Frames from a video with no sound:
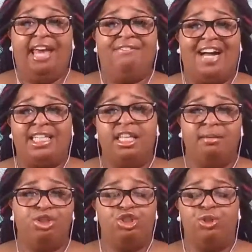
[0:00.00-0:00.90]
invite
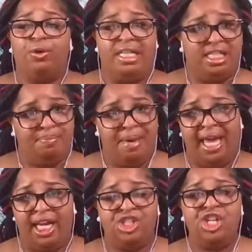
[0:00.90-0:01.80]
them to join this
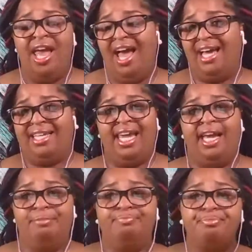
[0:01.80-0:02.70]
page.
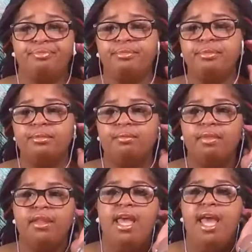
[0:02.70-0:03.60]
Again,
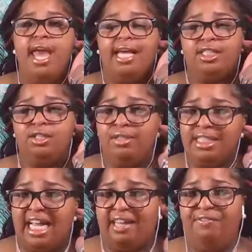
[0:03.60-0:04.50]
as soon
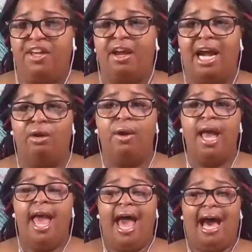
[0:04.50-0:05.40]
as I can figure out
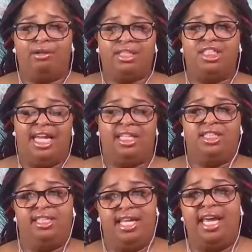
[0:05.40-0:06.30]
how to
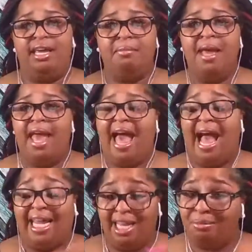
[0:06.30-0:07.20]
change the name,
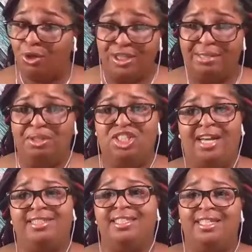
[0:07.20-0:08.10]
I am going to be
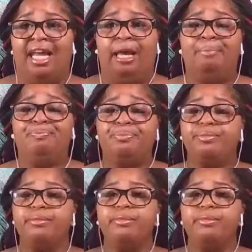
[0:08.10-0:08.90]
changing the name,